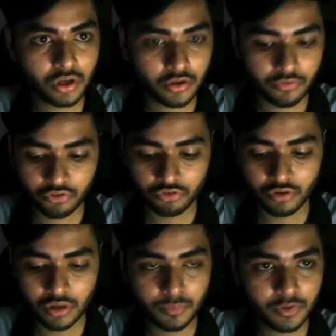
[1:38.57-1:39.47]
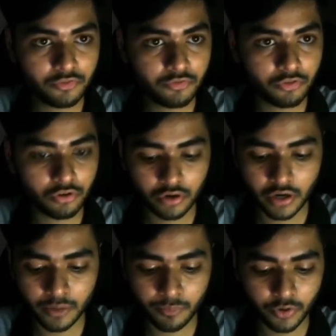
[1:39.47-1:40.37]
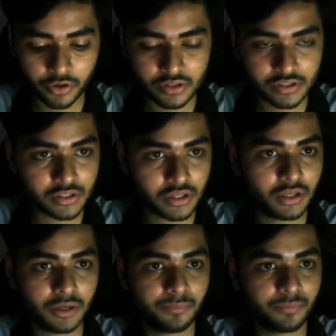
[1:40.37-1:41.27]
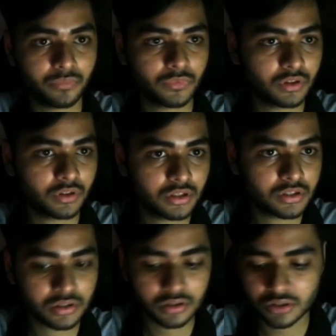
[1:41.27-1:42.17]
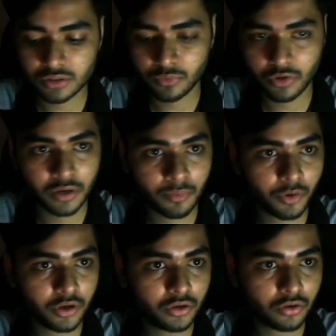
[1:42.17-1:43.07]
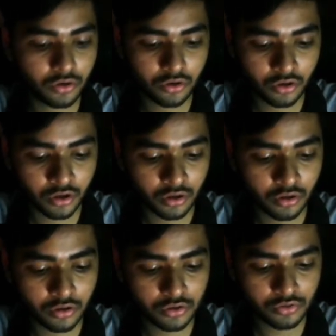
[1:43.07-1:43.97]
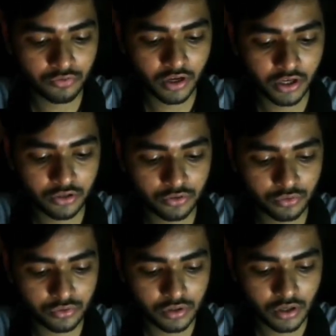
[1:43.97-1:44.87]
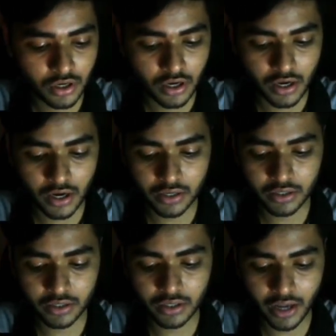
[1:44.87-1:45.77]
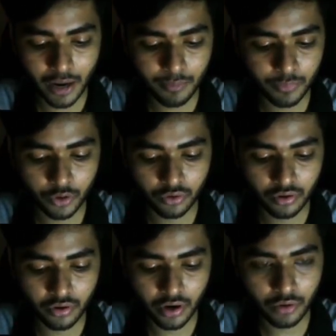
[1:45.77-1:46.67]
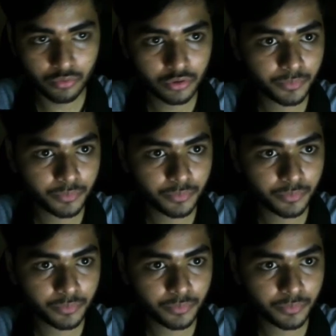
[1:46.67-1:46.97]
which will be for endpoint, say this small endpoint, or also we can use @app.route,